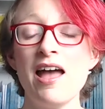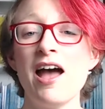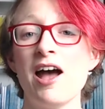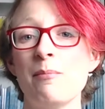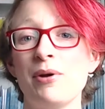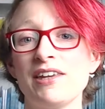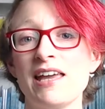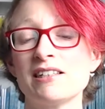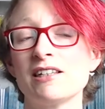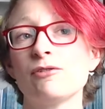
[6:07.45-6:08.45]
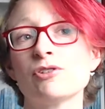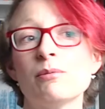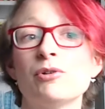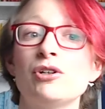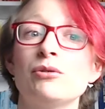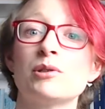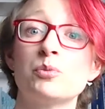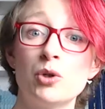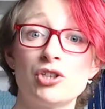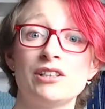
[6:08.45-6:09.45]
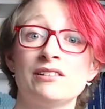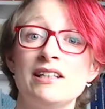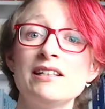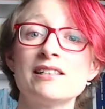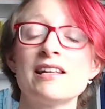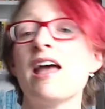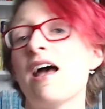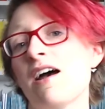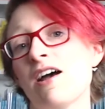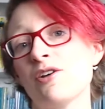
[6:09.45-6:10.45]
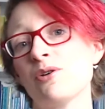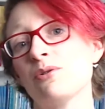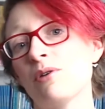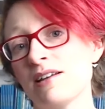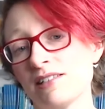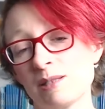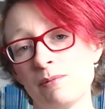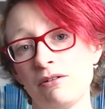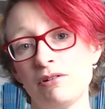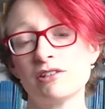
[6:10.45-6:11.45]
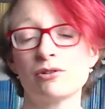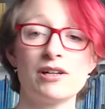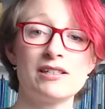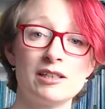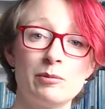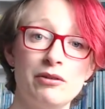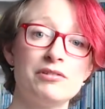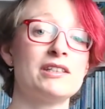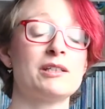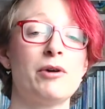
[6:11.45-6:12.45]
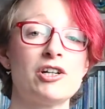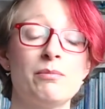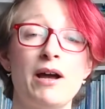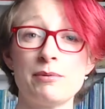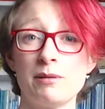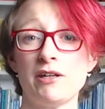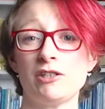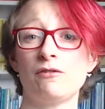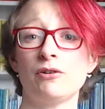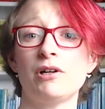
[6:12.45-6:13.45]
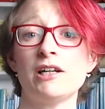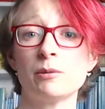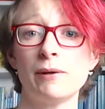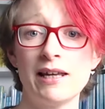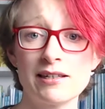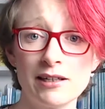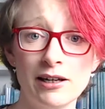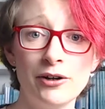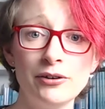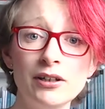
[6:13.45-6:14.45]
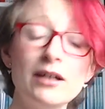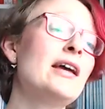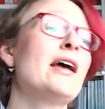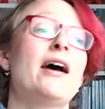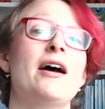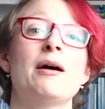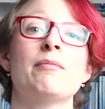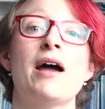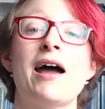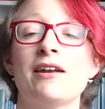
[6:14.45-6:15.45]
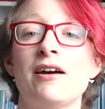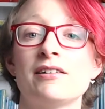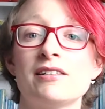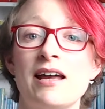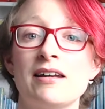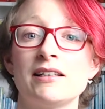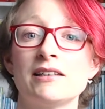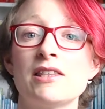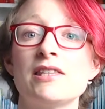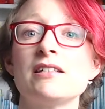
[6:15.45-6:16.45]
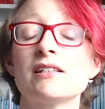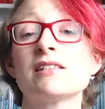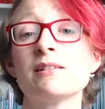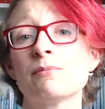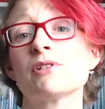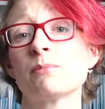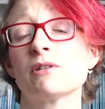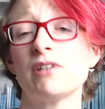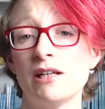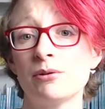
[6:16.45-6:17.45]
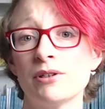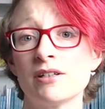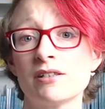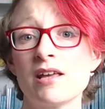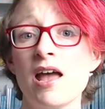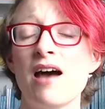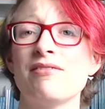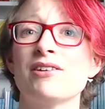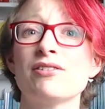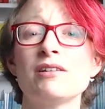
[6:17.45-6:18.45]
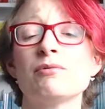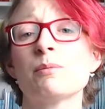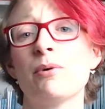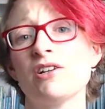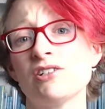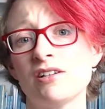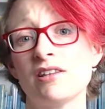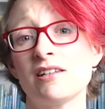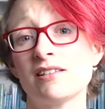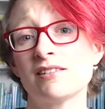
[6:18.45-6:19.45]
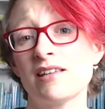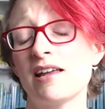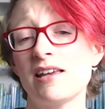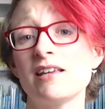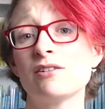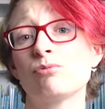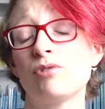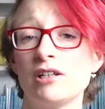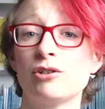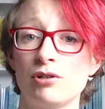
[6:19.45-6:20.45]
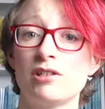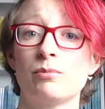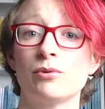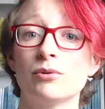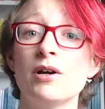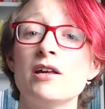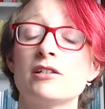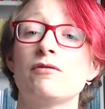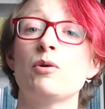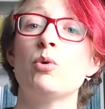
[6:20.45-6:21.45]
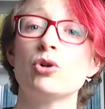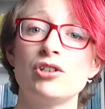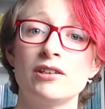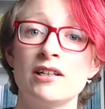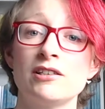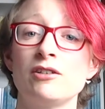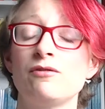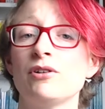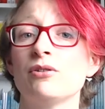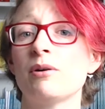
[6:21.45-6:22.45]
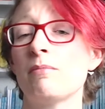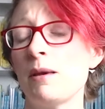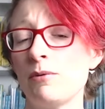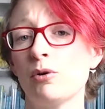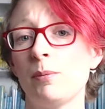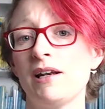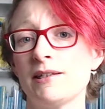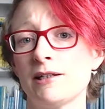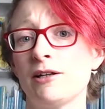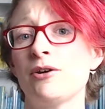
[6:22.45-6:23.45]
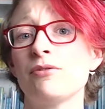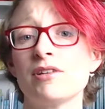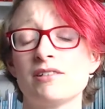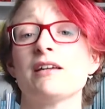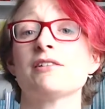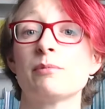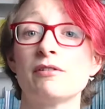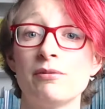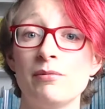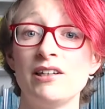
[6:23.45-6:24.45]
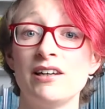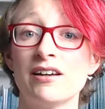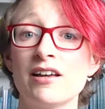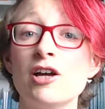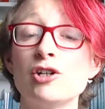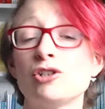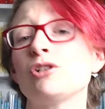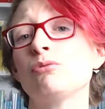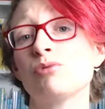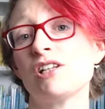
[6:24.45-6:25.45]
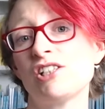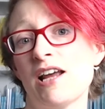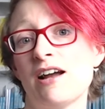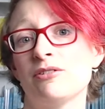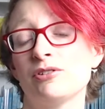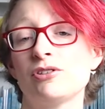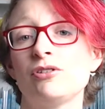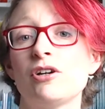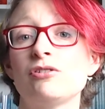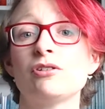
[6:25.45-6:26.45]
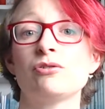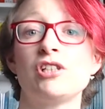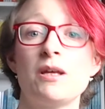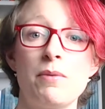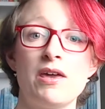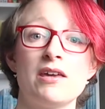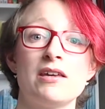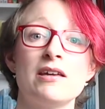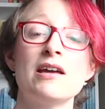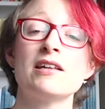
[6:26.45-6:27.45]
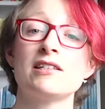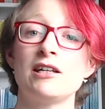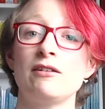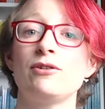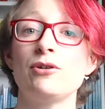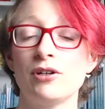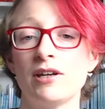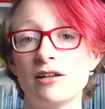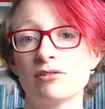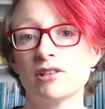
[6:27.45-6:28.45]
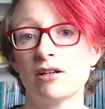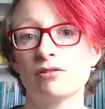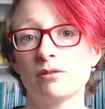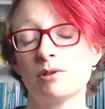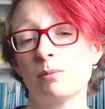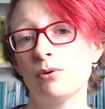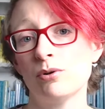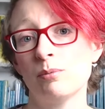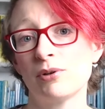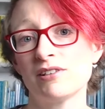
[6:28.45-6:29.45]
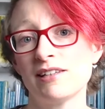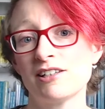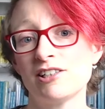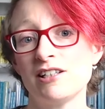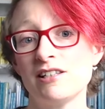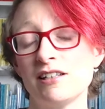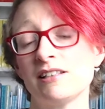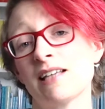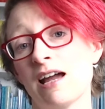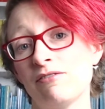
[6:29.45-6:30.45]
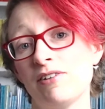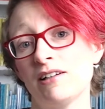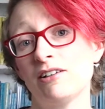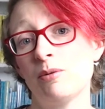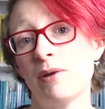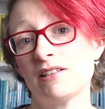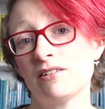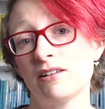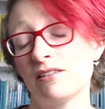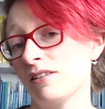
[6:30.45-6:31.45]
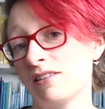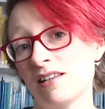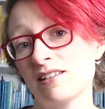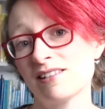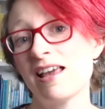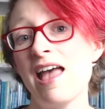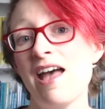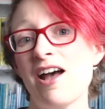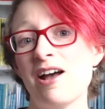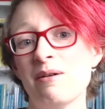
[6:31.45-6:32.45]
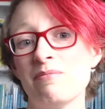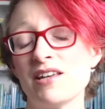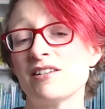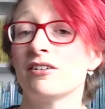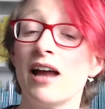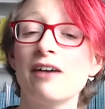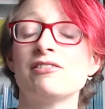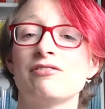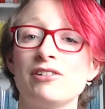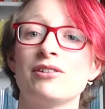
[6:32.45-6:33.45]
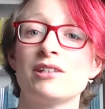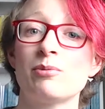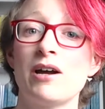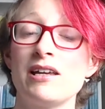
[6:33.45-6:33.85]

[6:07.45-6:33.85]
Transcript: Um, but I guess if you're someone who is watching this, uh, who has experienced or is experiencing depression, perhaps it makes you feel a little bit less alone, um, and understanding that these are symptoms of an an illness. And the other thing with depression is that it is really treatable. So if you're watching this, you feel that maybe you're a bit less alone, this sounds a bit familiar, do reach out, do go to your GP, see if you can get yourself some support because actually things can feel a lot better than this. Um, they don't have to feel this way.